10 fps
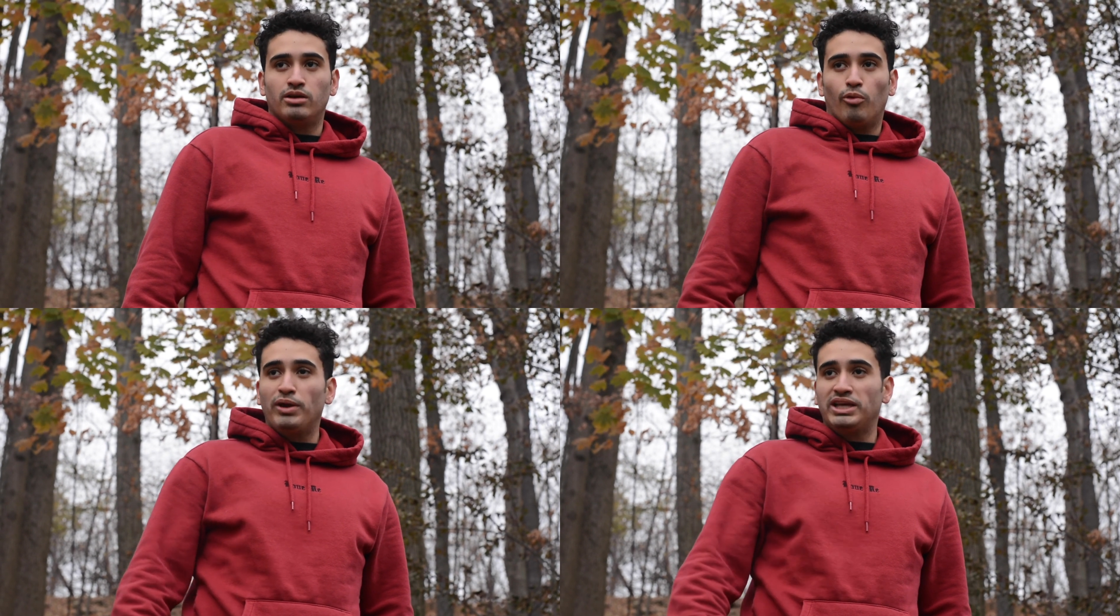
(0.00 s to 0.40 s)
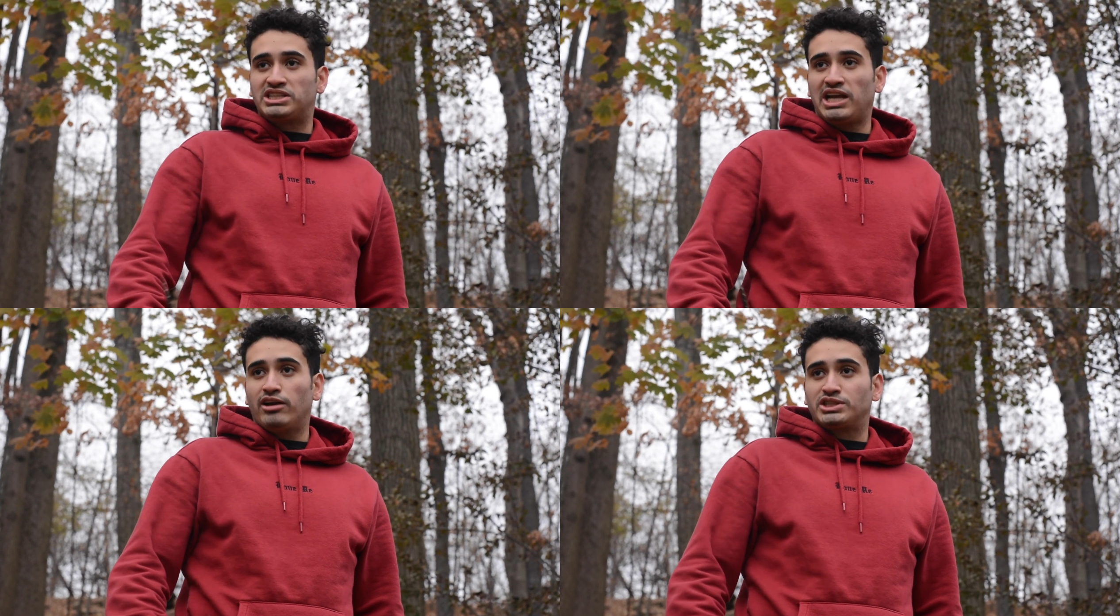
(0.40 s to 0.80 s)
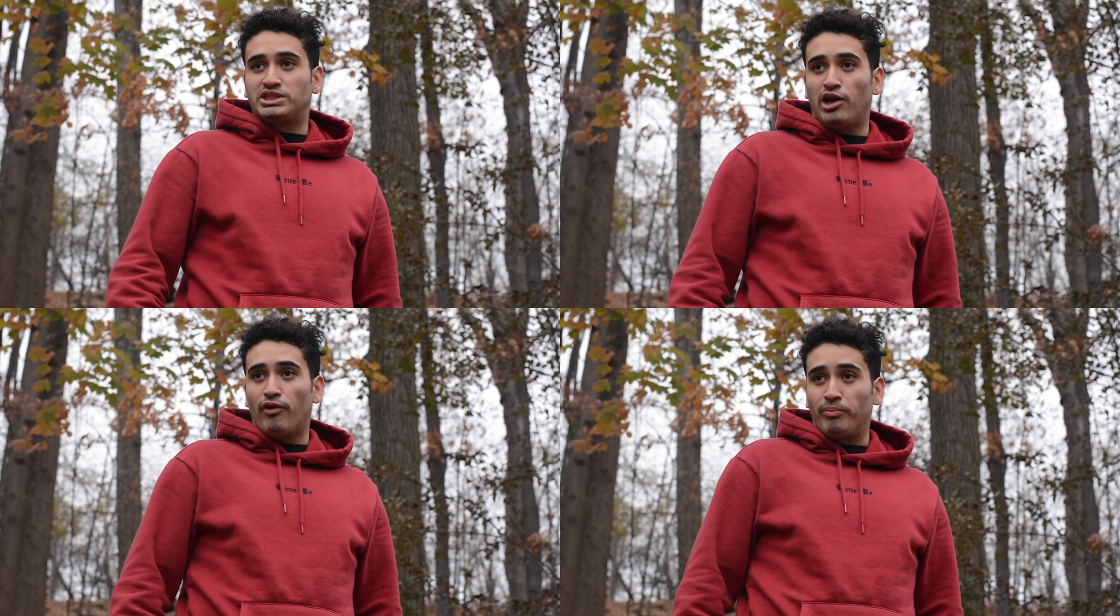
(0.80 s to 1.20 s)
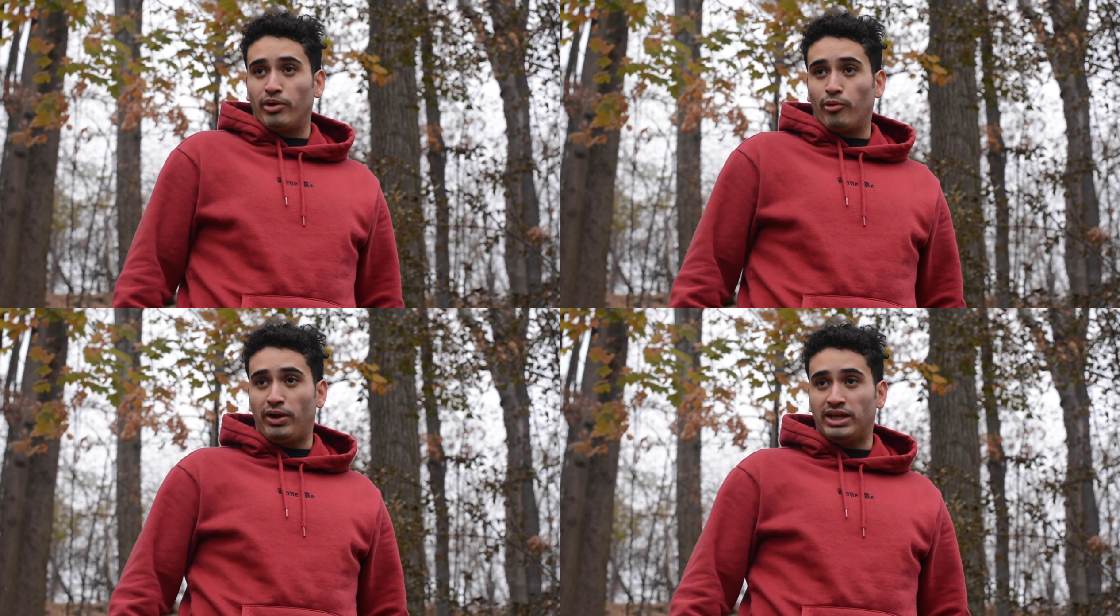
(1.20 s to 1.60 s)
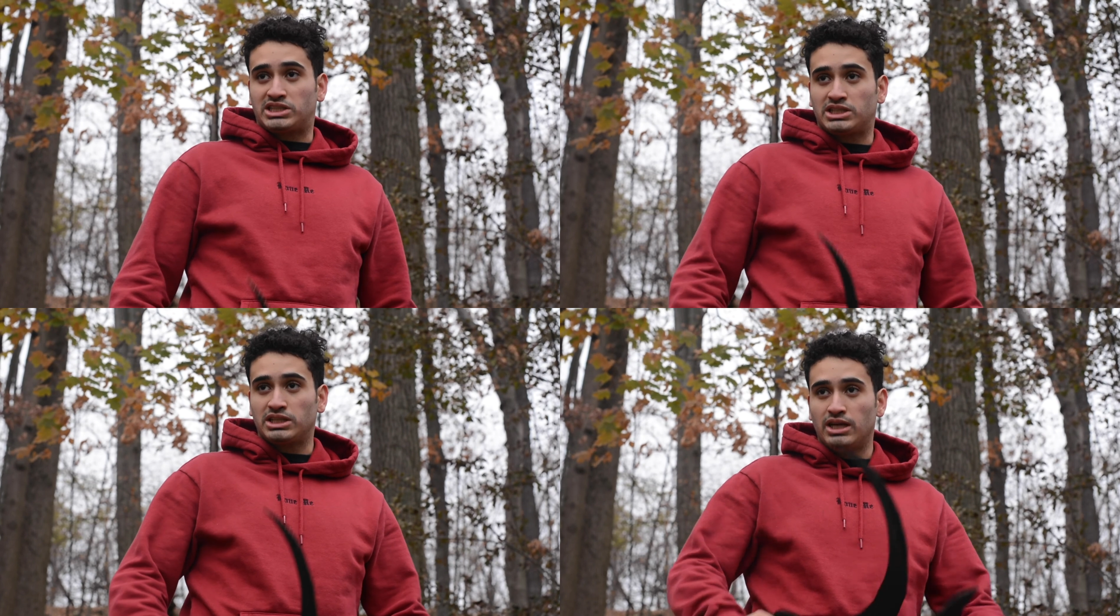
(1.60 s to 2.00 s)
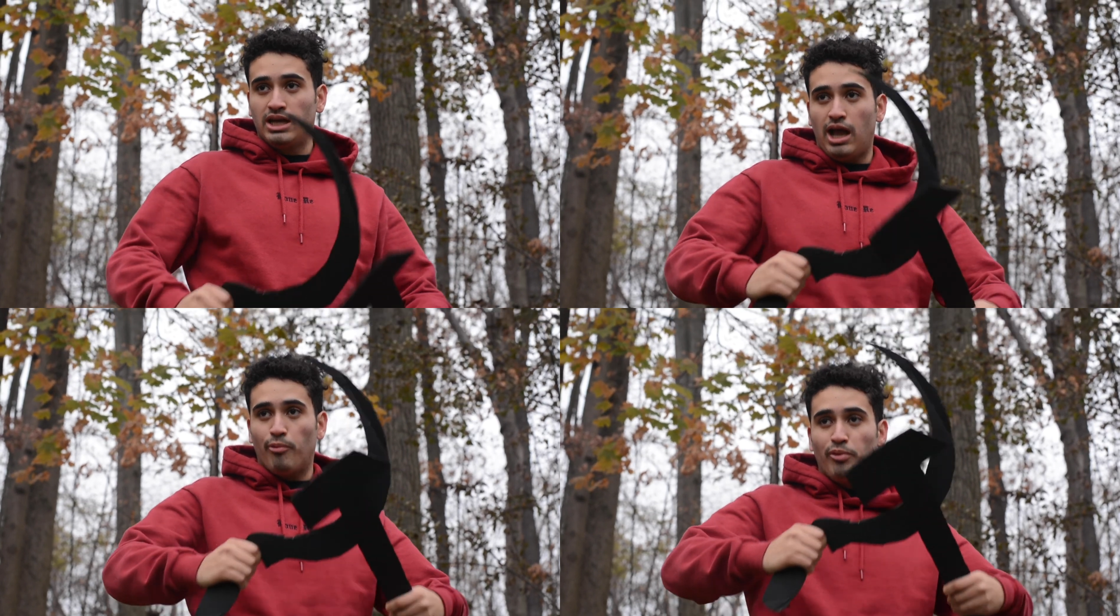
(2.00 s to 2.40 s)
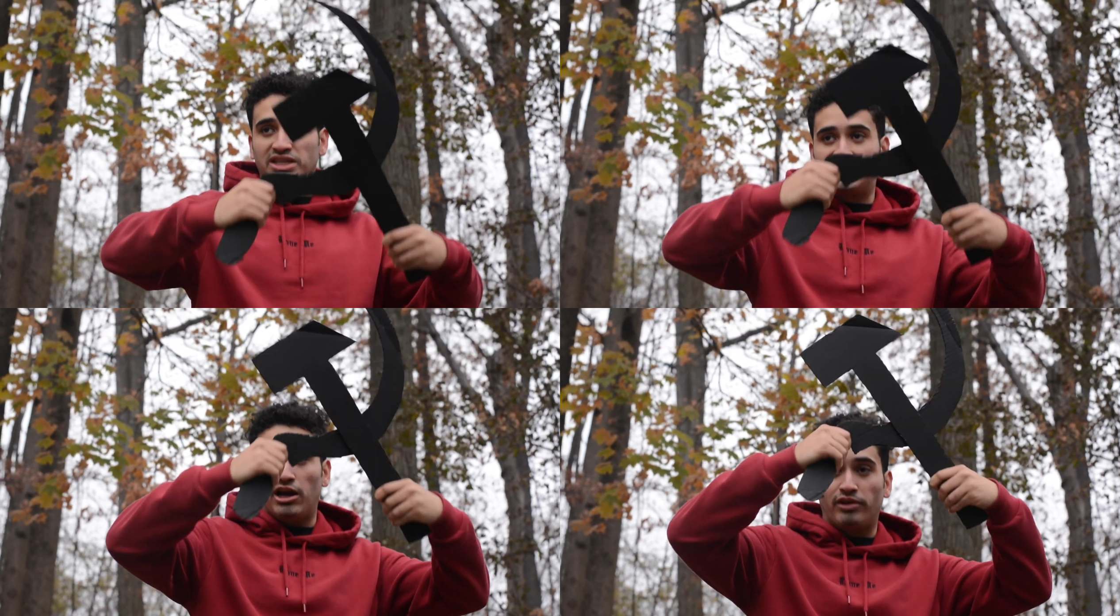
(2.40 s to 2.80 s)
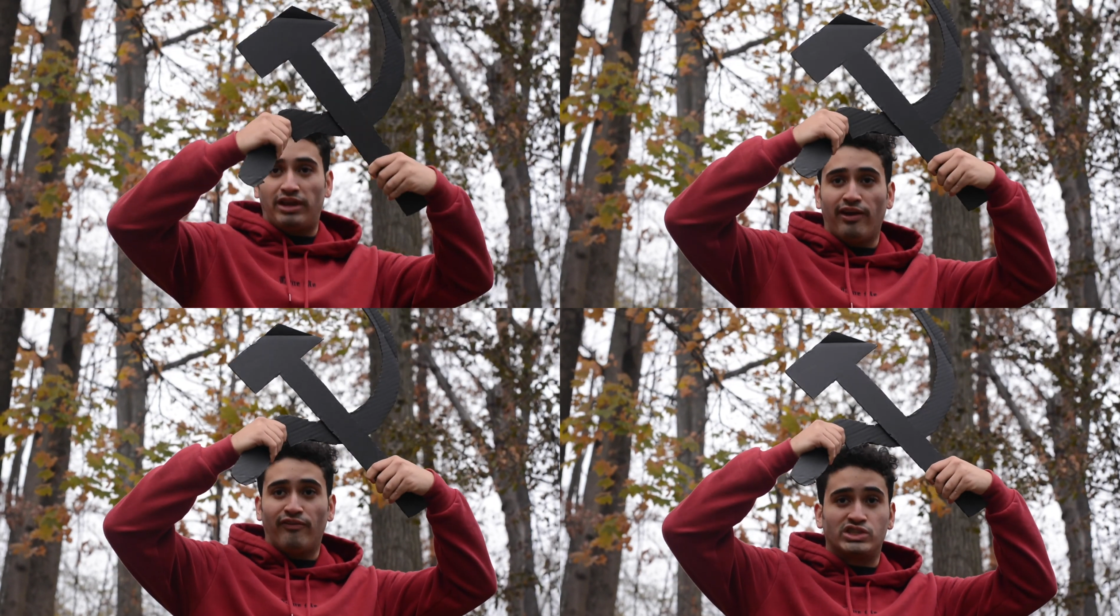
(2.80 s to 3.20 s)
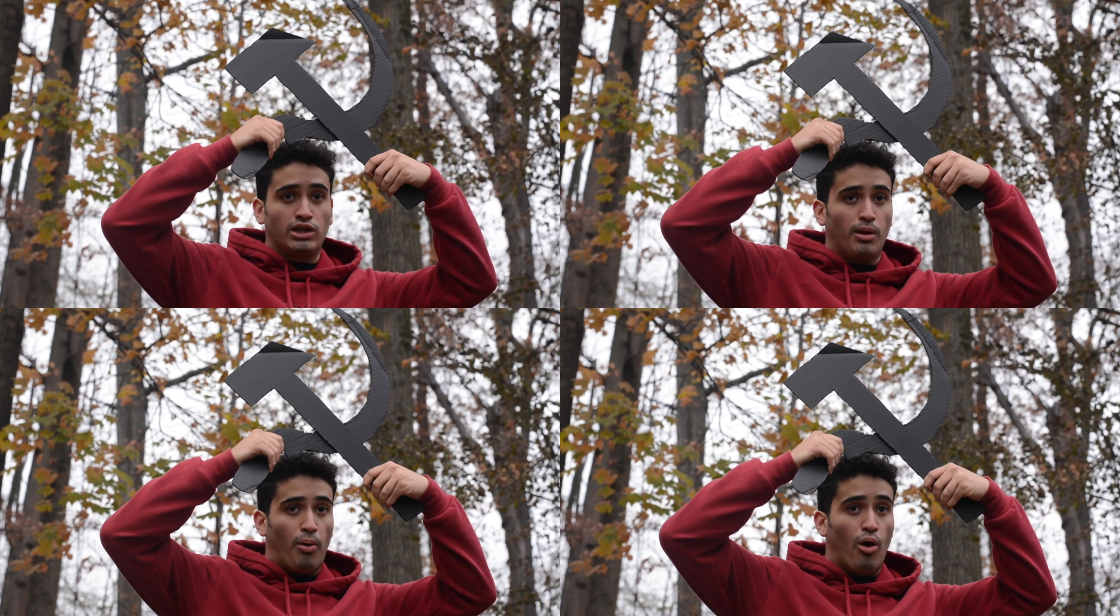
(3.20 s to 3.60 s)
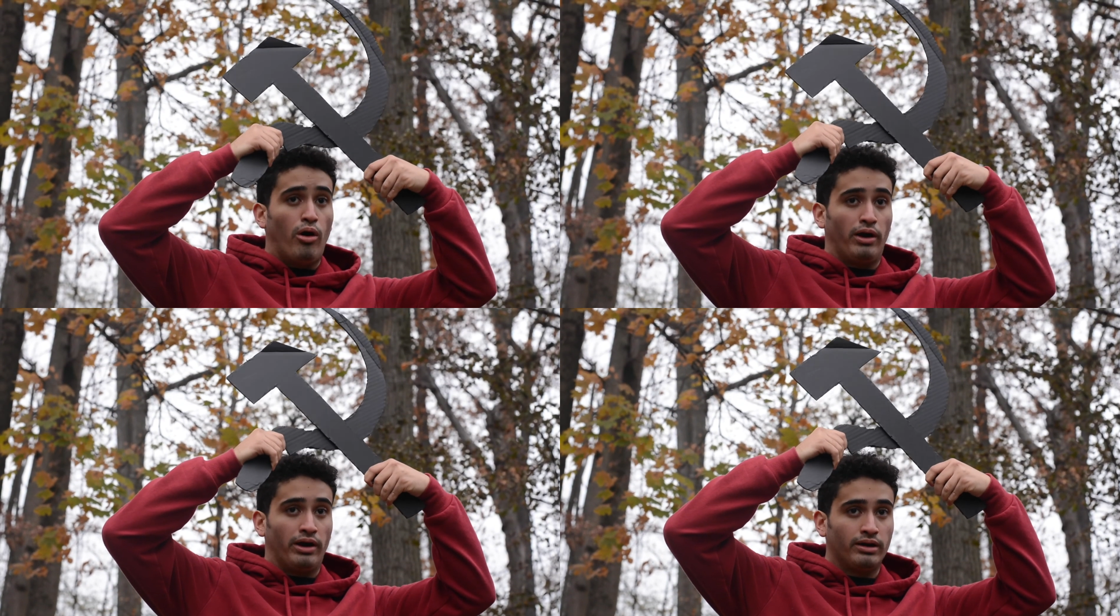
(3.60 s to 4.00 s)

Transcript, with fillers: We shall steal from the rich, and we shall give to the poor.